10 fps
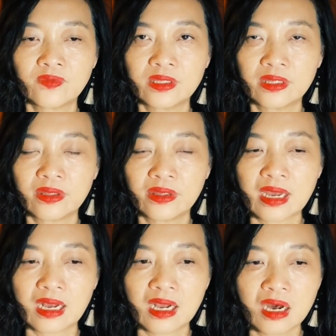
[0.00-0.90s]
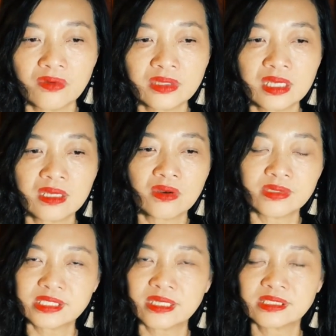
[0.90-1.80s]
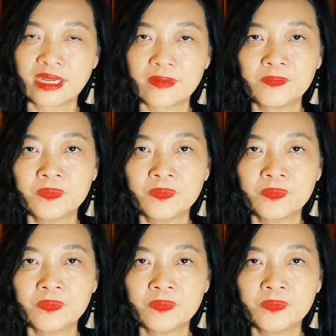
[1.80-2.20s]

the accounting concepts like